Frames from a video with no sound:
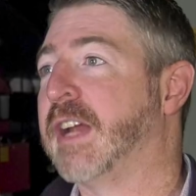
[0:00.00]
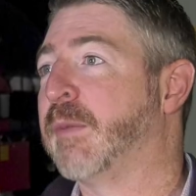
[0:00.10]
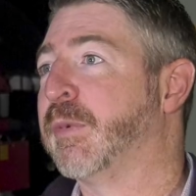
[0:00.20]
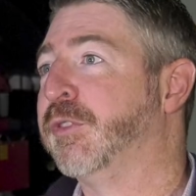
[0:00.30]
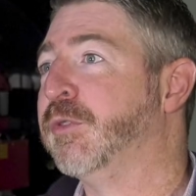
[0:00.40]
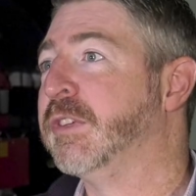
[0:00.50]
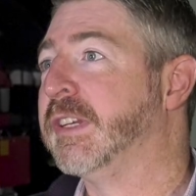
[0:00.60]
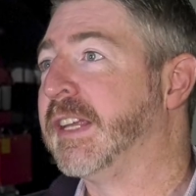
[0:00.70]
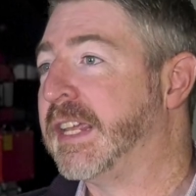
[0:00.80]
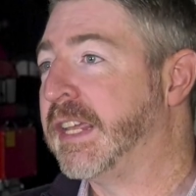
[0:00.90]
an
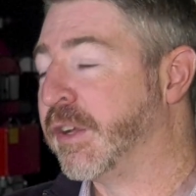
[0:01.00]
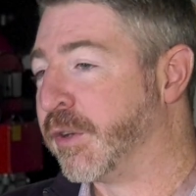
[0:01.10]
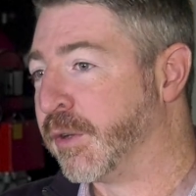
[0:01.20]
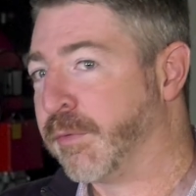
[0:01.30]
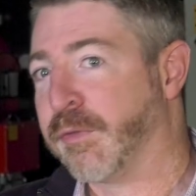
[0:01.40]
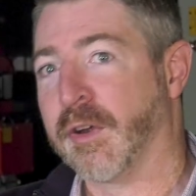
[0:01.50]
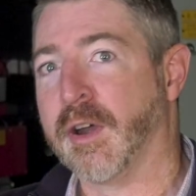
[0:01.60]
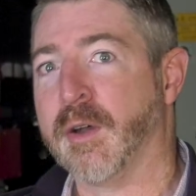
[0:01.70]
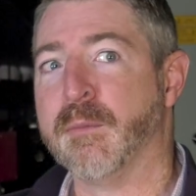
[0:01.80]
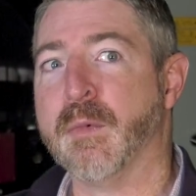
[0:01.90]
opportunity to hear
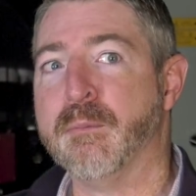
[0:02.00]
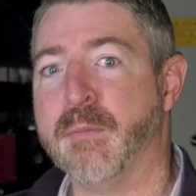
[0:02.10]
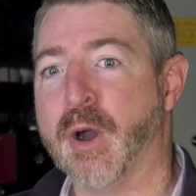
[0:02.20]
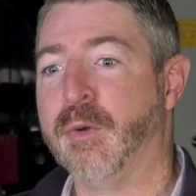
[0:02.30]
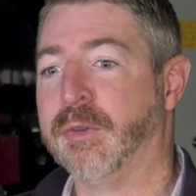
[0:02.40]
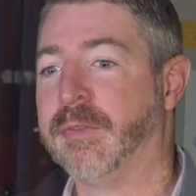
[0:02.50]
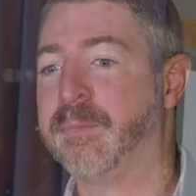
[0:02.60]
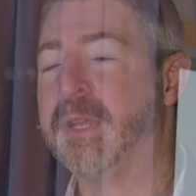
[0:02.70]
from both